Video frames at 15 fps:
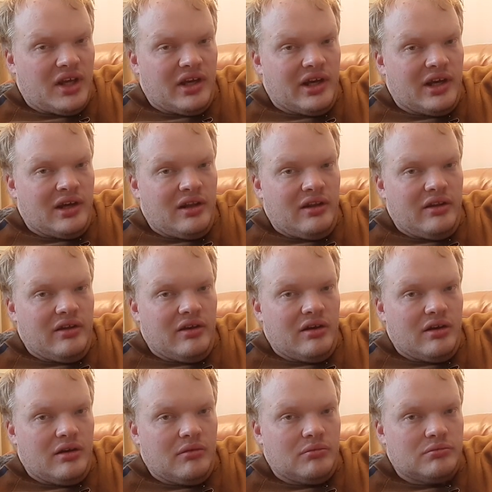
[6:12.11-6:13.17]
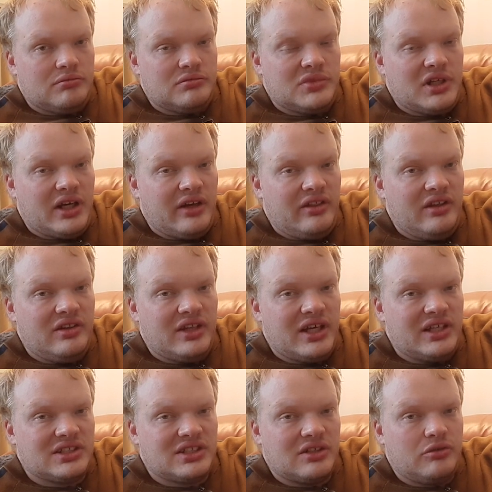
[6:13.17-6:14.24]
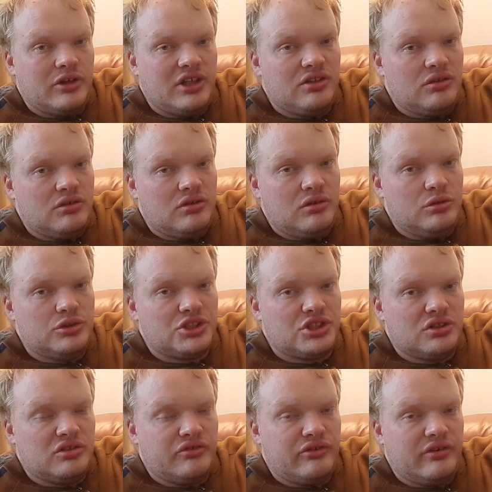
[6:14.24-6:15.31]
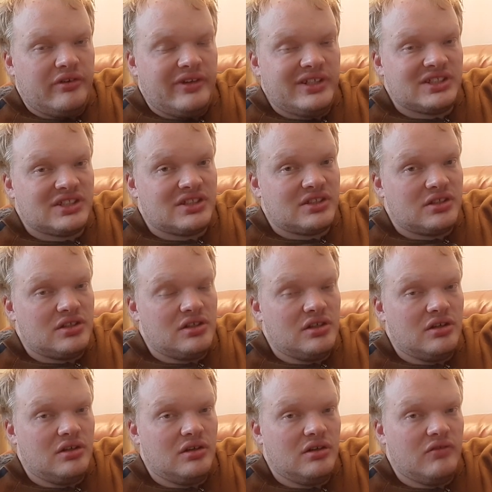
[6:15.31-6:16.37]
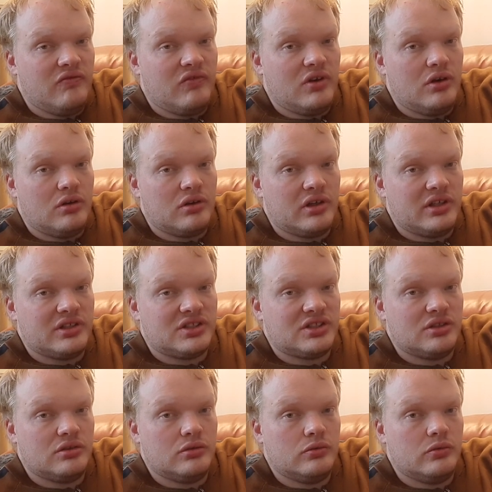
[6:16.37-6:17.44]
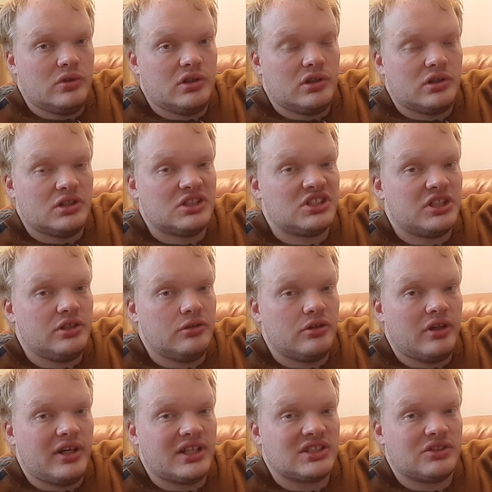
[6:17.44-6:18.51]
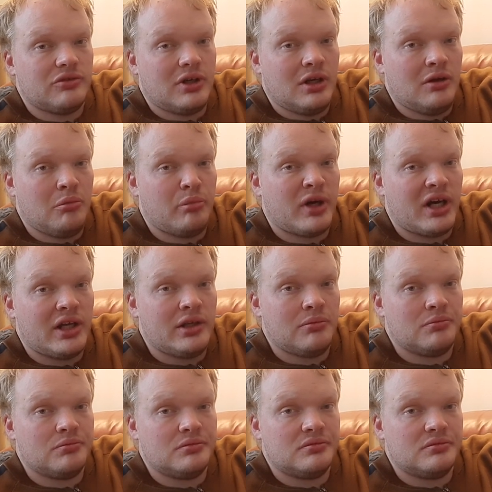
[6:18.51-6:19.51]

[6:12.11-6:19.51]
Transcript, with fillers: And um, I think that is a great conclusion for this vlog. So uh, see you in the next one. Bye.